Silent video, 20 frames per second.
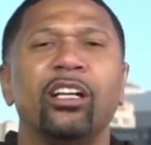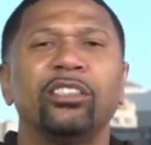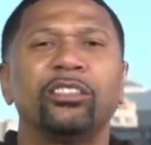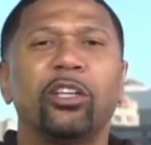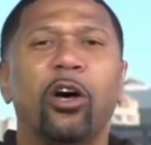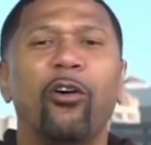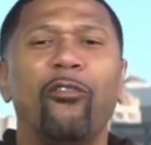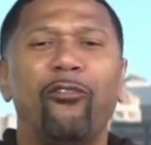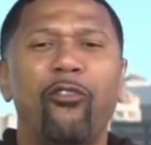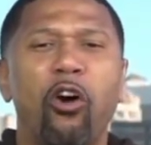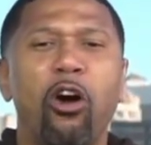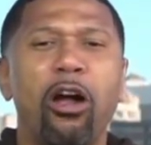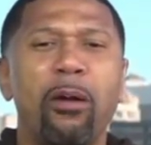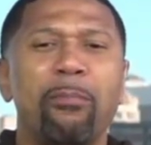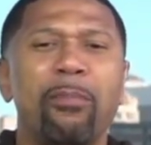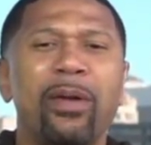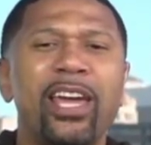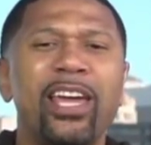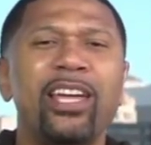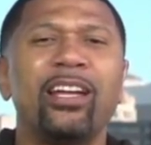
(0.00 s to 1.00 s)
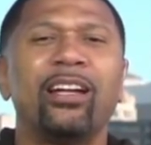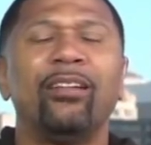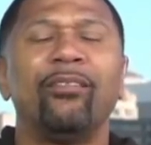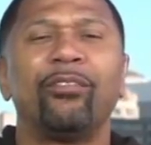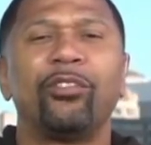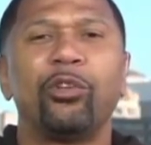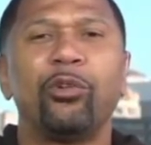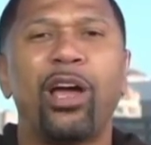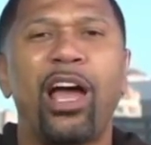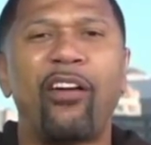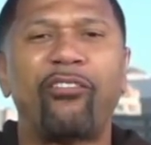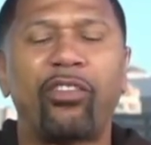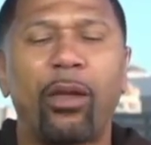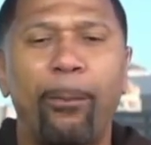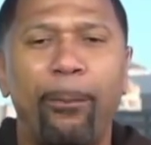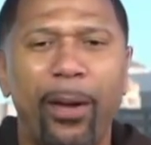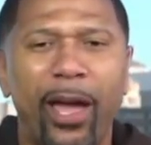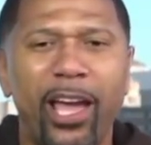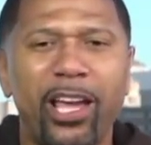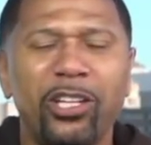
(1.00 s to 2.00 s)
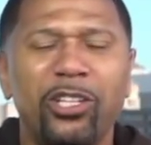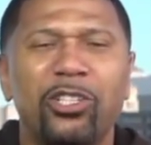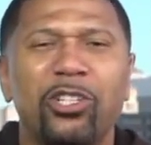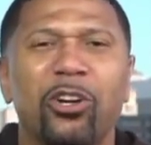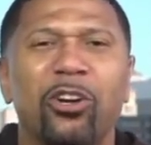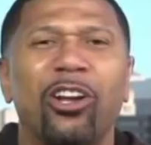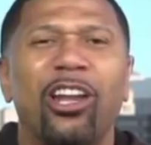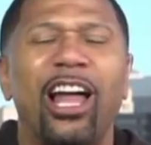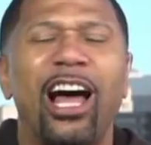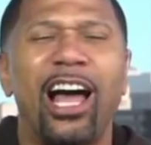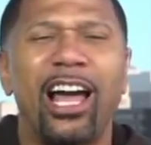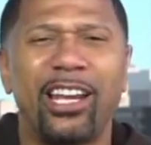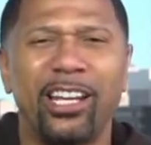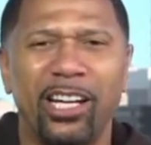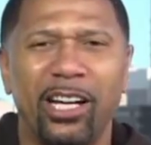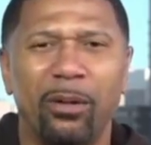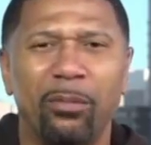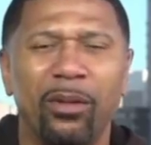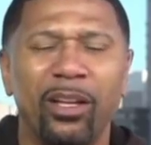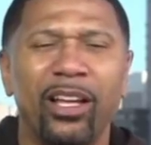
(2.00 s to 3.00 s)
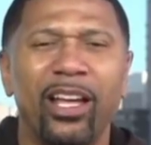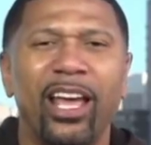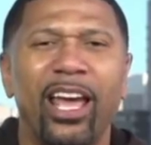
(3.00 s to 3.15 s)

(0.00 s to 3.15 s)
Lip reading: So for me, you have to pace your lineup.